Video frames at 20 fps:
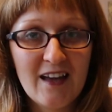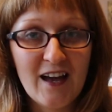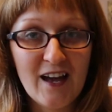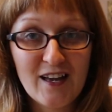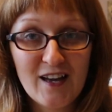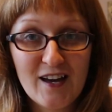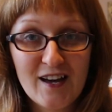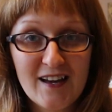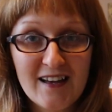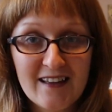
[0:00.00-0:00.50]
Hi
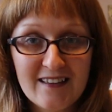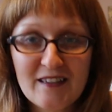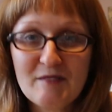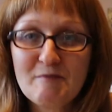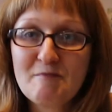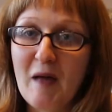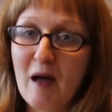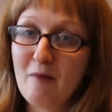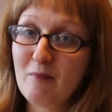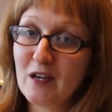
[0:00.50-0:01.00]
guys,
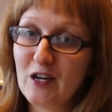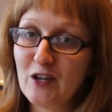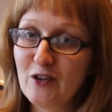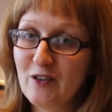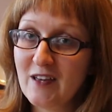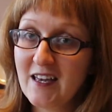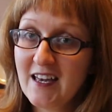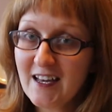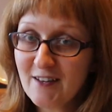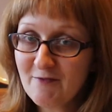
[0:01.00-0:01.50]
Happy New
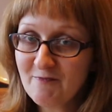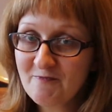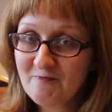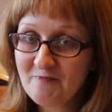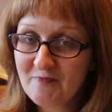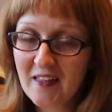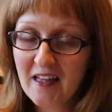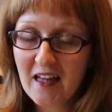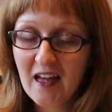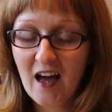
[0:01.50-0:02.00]
Year.
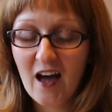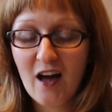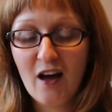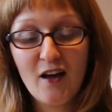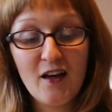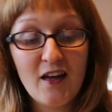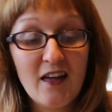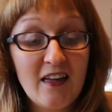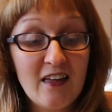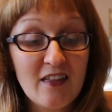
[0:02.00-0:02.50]

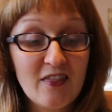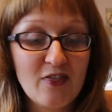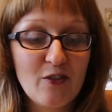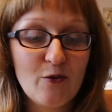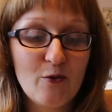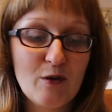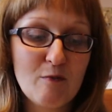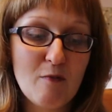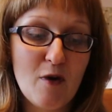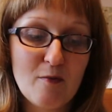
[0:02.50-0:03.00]
I
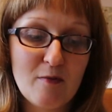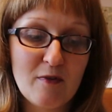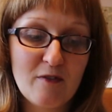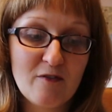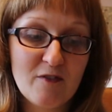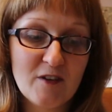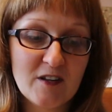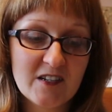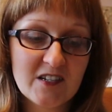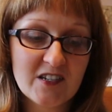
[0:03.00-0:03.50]
thought it might be
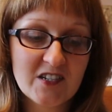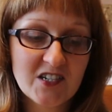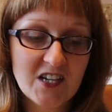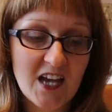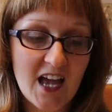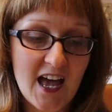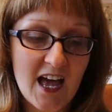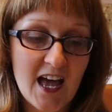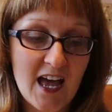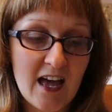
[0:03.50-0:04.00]
fun to
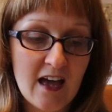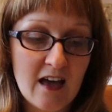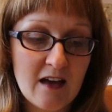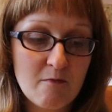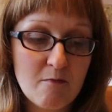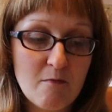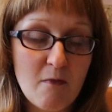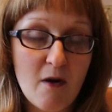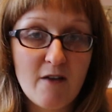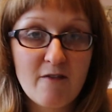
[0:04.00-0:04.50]

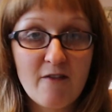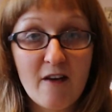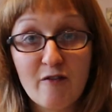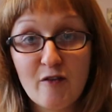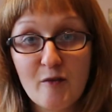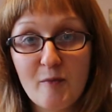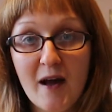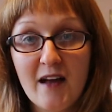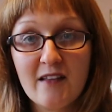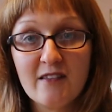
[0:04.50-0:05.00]
share my
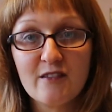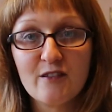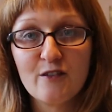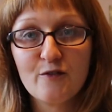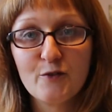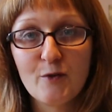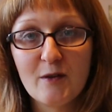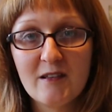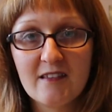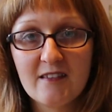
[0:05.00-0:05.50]
favourite patterns of
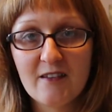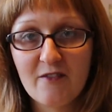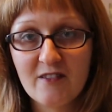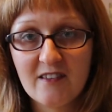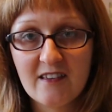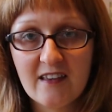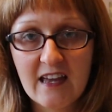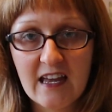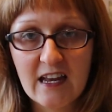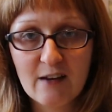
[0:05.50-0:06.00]

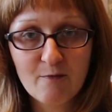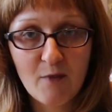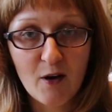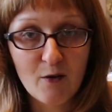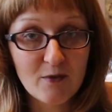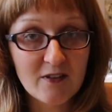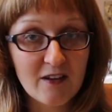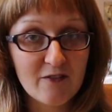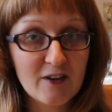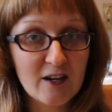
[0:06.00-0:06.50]
2017. I
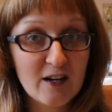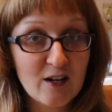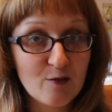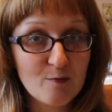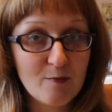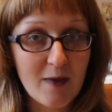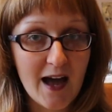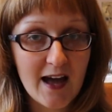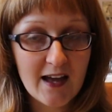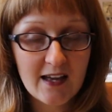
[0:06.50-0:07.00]
was having a
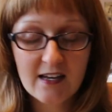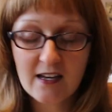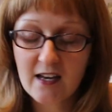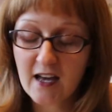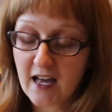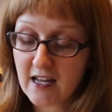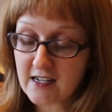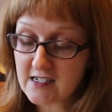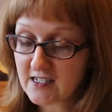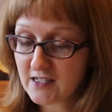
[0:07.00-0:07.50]
look back
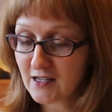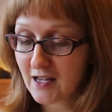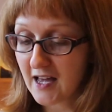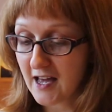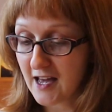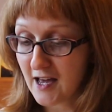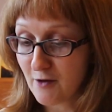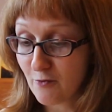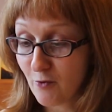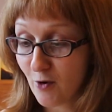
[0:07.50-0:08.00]
at
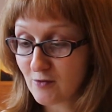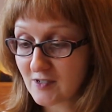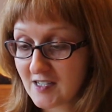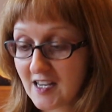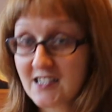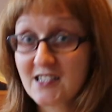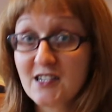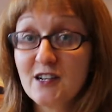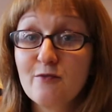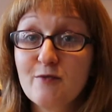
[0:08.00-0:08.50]
what was
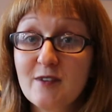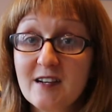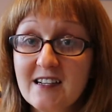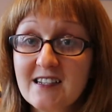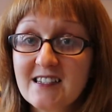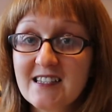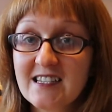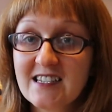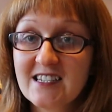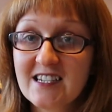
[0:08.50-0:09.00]
actually
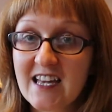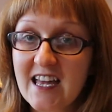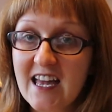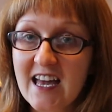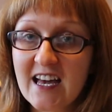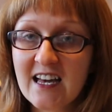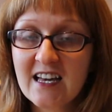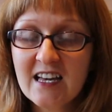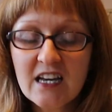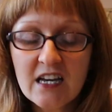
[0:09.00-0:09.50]
released this
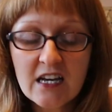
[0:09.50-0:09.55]
year